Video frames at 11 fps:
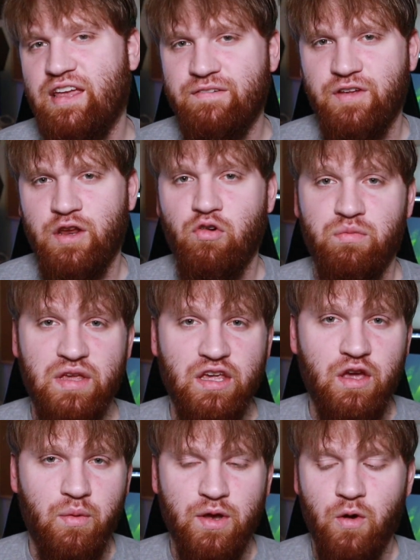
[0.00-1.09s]
video of me
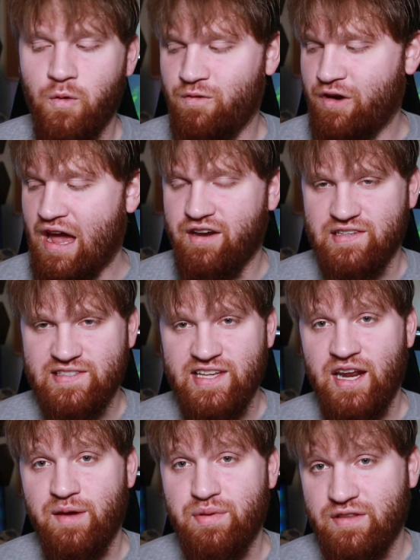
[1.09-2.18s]
going over how to set
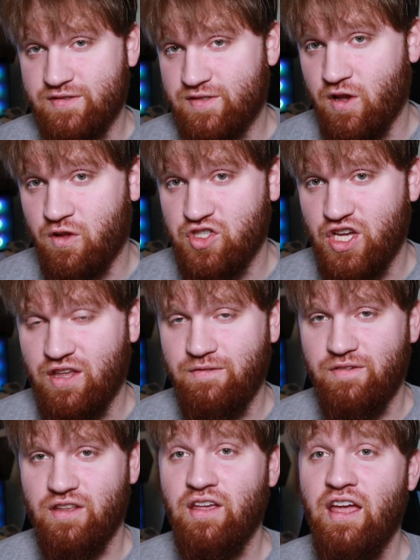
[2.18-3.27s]
up install
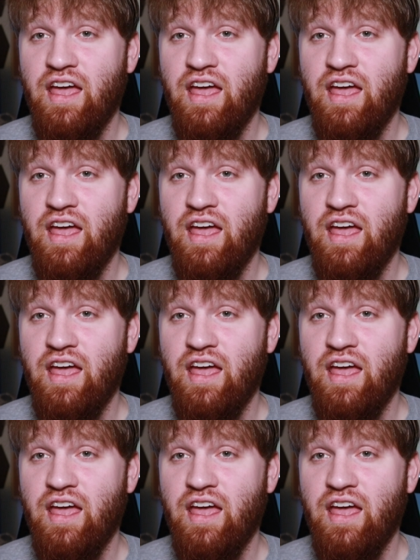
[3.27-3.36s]
Jellyfin,